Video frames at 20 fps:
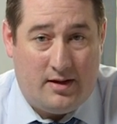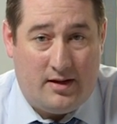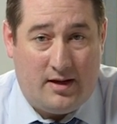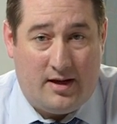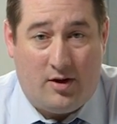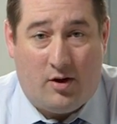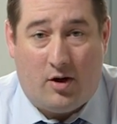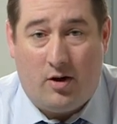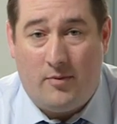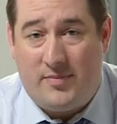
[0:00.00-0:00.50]

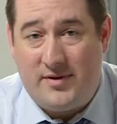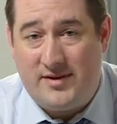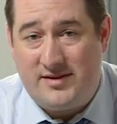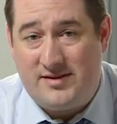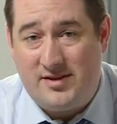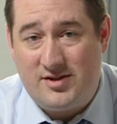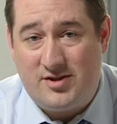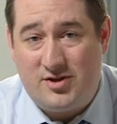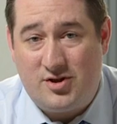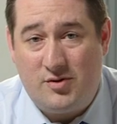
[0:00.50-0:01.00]
In our
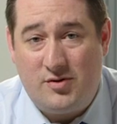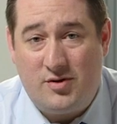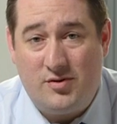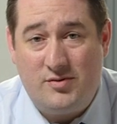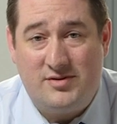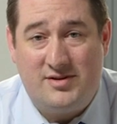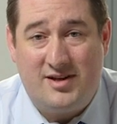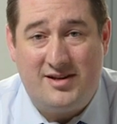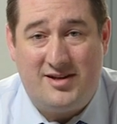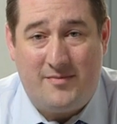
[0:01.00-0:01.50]
business, you
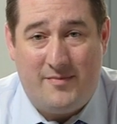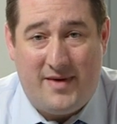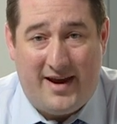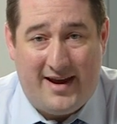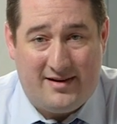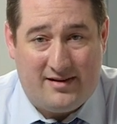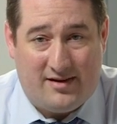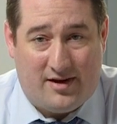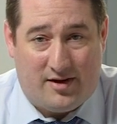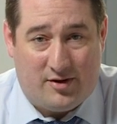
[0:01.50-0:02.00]
use the
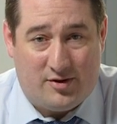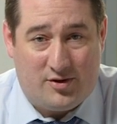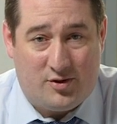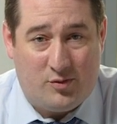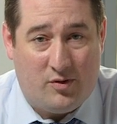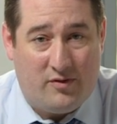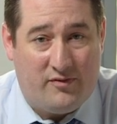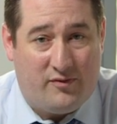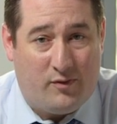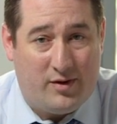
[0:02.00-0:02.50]
demand letter
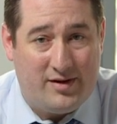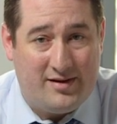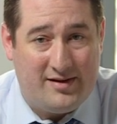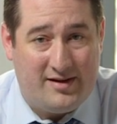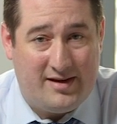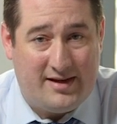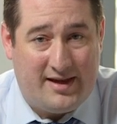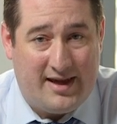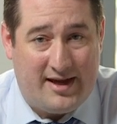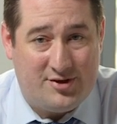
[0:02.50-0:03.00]
to avoid
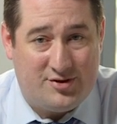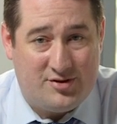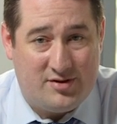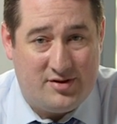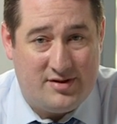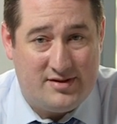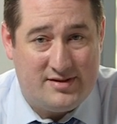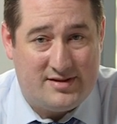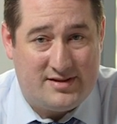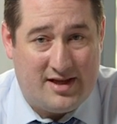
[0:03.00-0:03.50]

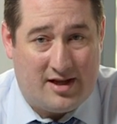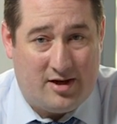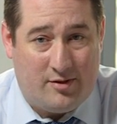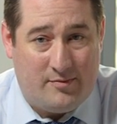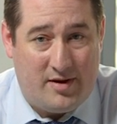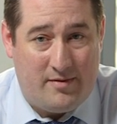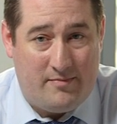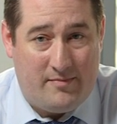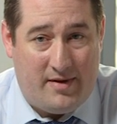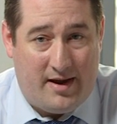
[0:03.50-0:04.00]
litigation and
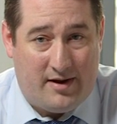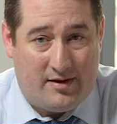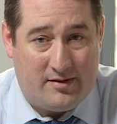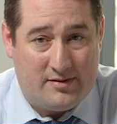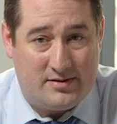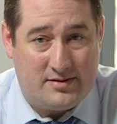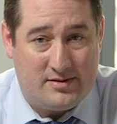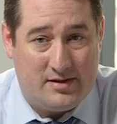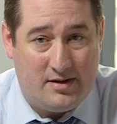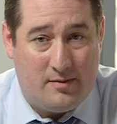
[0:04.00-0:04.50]
settlement
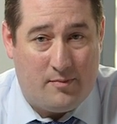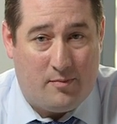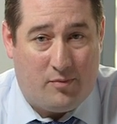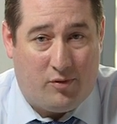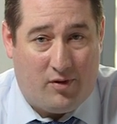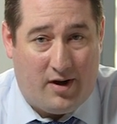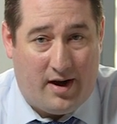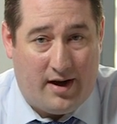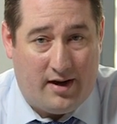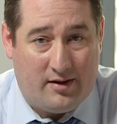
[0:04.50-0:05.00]
matters
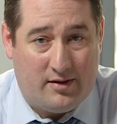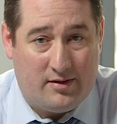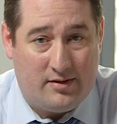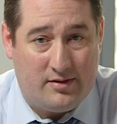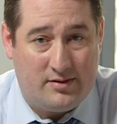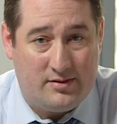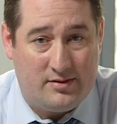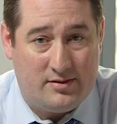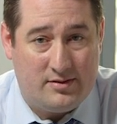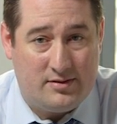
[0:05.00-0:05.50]
prior
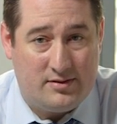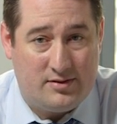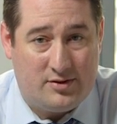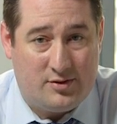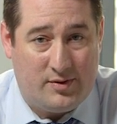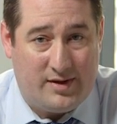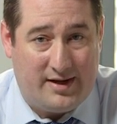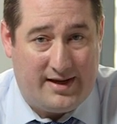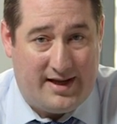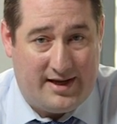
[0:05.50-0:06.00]

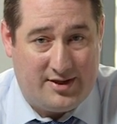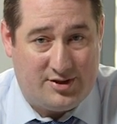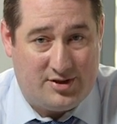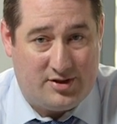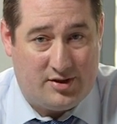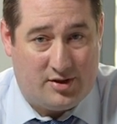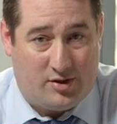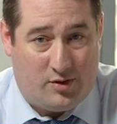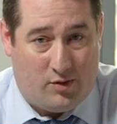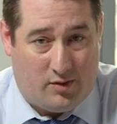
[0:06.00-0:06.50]
to
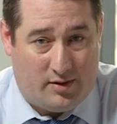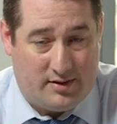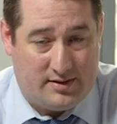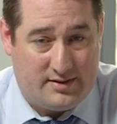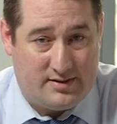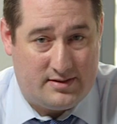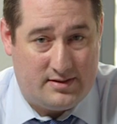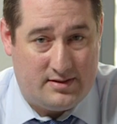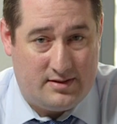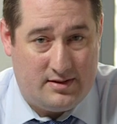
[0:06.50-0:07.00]
engaging the
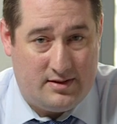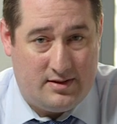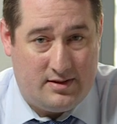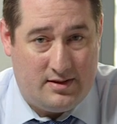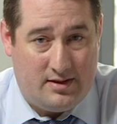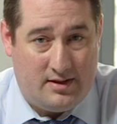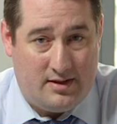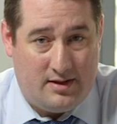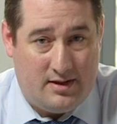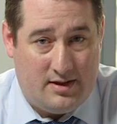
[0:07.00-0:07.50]
courts.
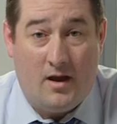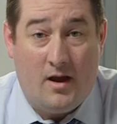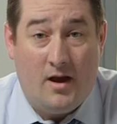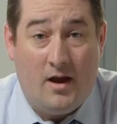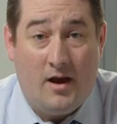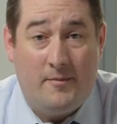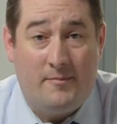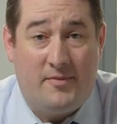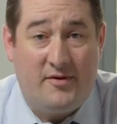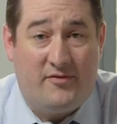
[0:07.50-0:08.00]

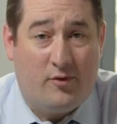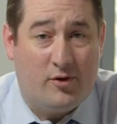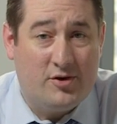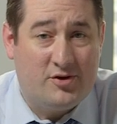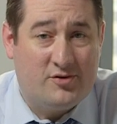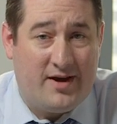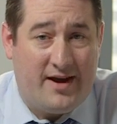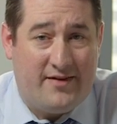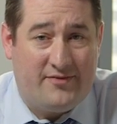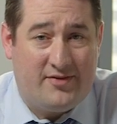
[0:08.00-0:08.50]
Before
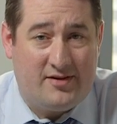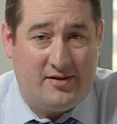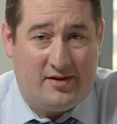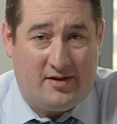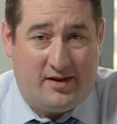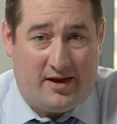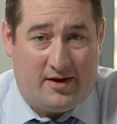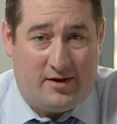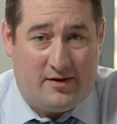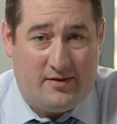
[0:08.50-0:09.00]
drafting the
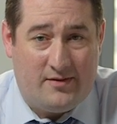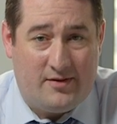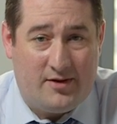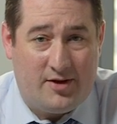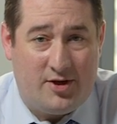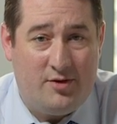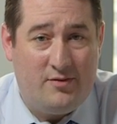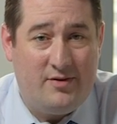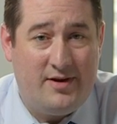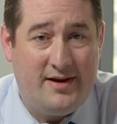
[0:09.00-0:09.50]
letter,
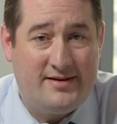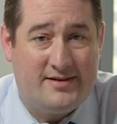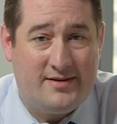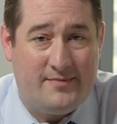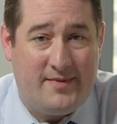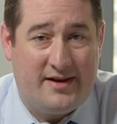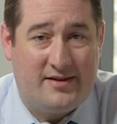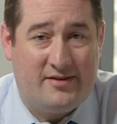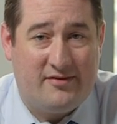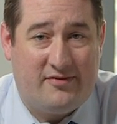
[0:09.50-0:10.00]
you need to
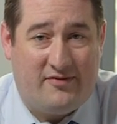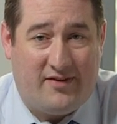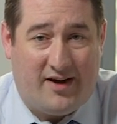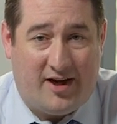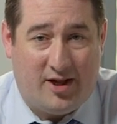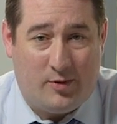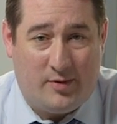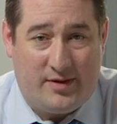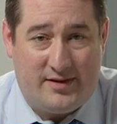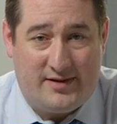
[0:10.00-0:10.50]
make the
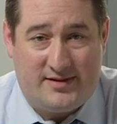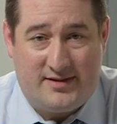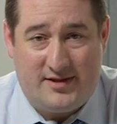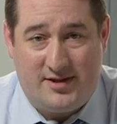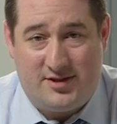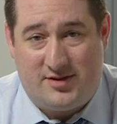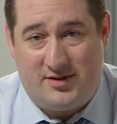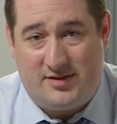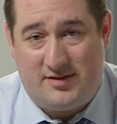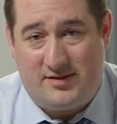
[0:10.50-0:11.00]
following
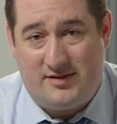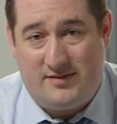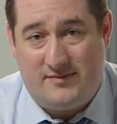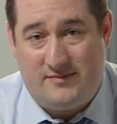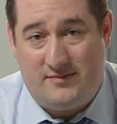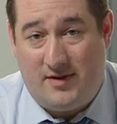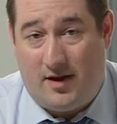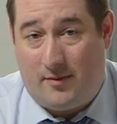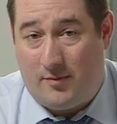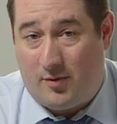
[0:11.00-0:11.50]
decisions.
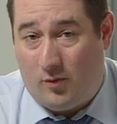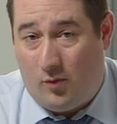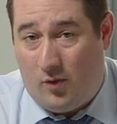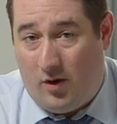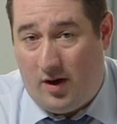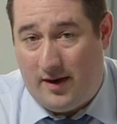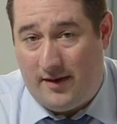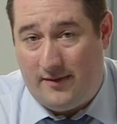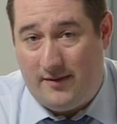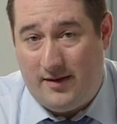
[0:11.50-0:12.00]
Number
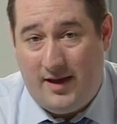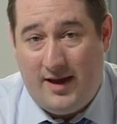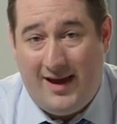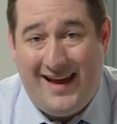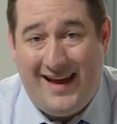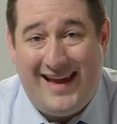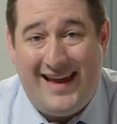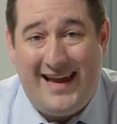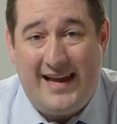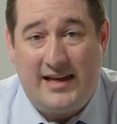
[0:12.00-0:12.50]
1,
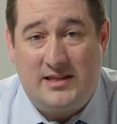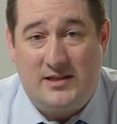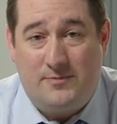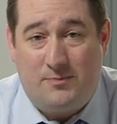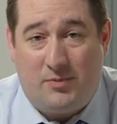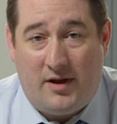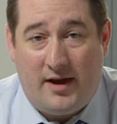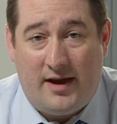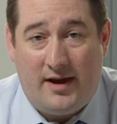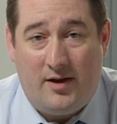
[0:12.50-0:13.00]

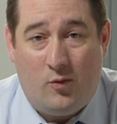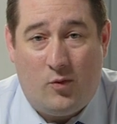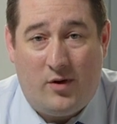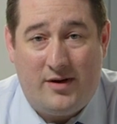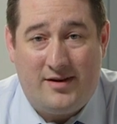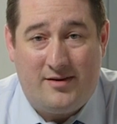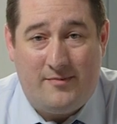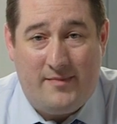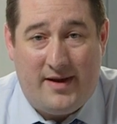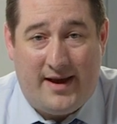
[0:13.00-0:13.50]
explain
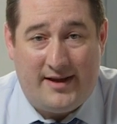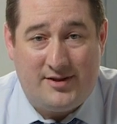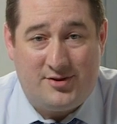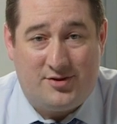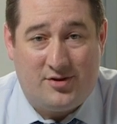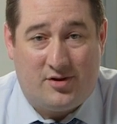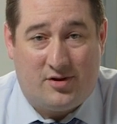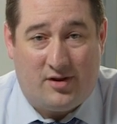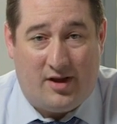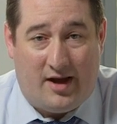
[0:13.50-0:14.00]
what demands
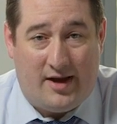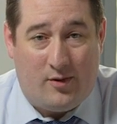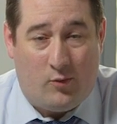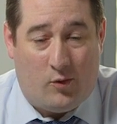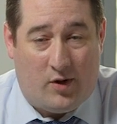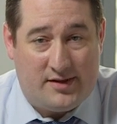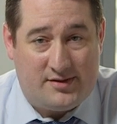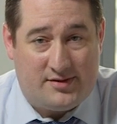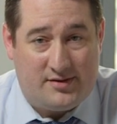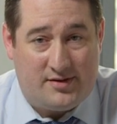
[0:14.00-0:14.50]
your client
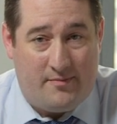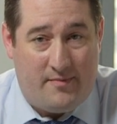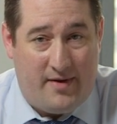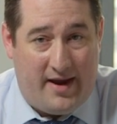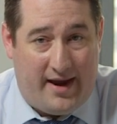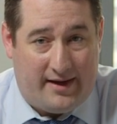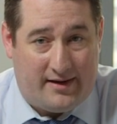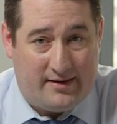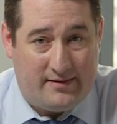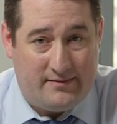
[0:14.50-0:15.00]
wants you to
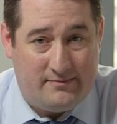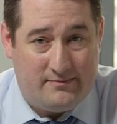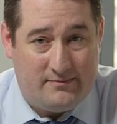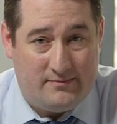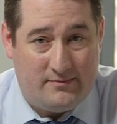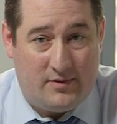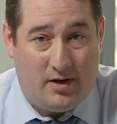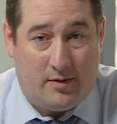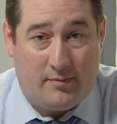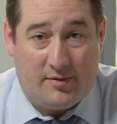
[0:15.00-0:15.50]
make.
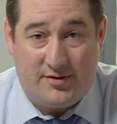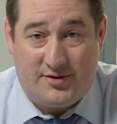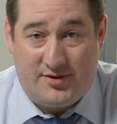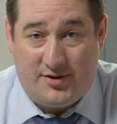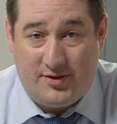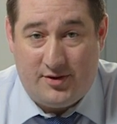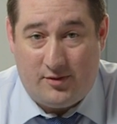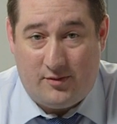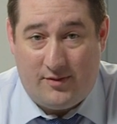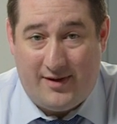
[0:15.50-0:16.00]
Number
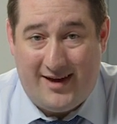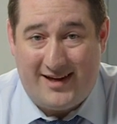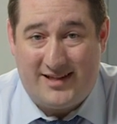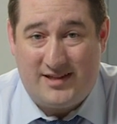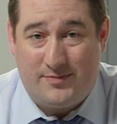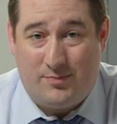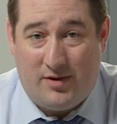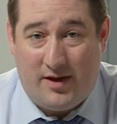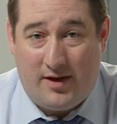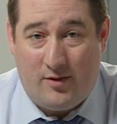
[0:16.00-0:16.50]
2,
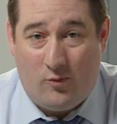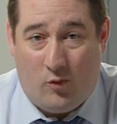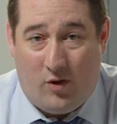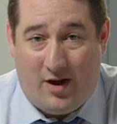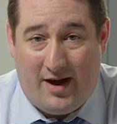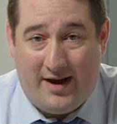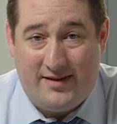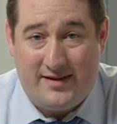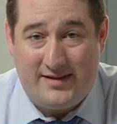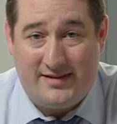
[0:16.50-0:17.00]
explain
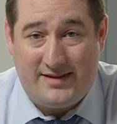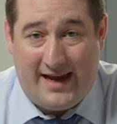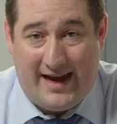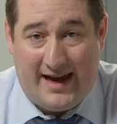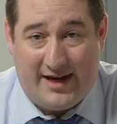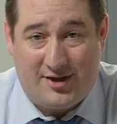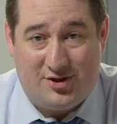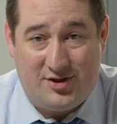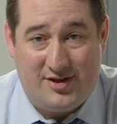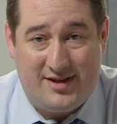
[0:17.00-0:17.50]
why this
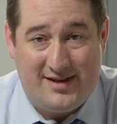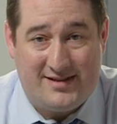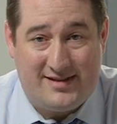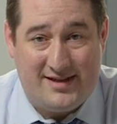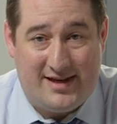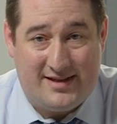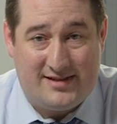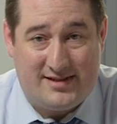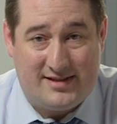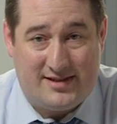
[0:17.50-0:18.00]
action is
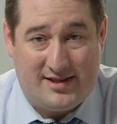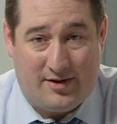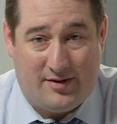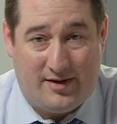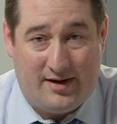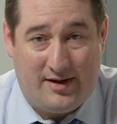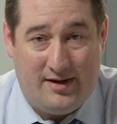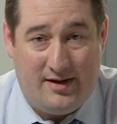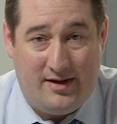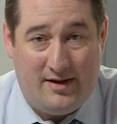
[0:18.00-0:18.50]
necessary.